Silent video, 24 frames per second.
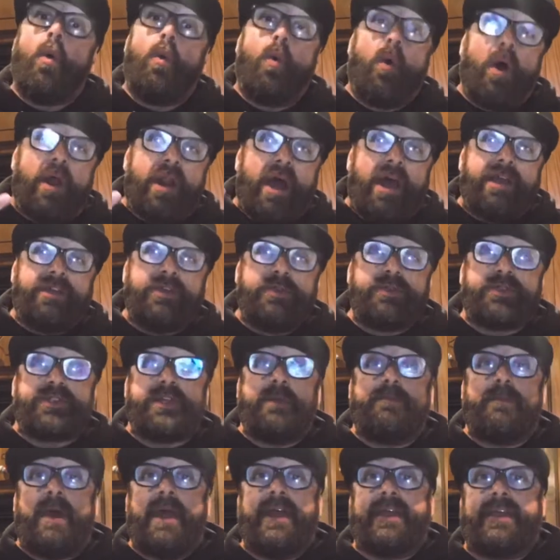what I used
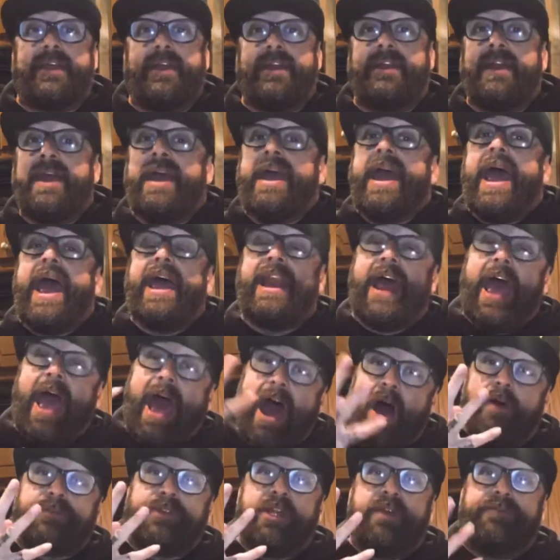to make it, and
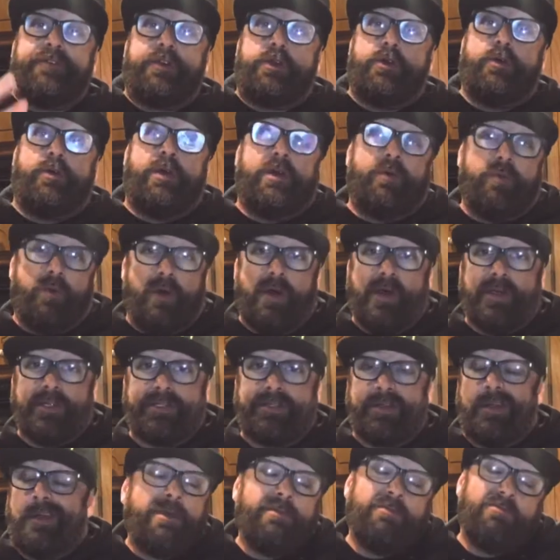how difficult it
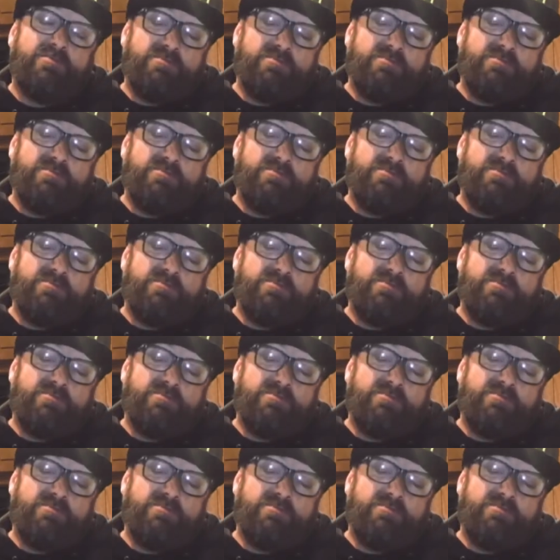was.